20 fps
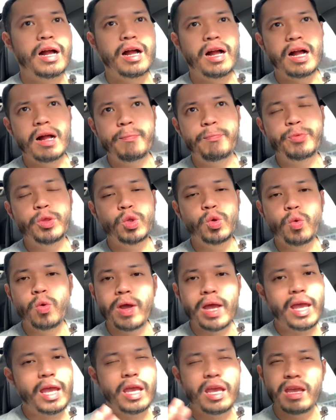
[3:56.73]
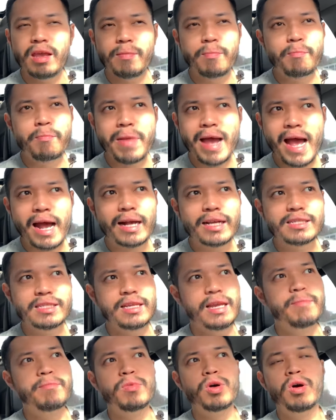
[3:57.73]
up to a
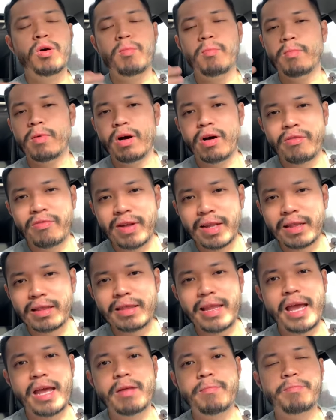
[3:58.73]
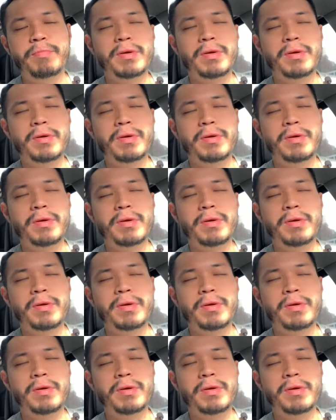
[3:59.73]
maximum of a 10%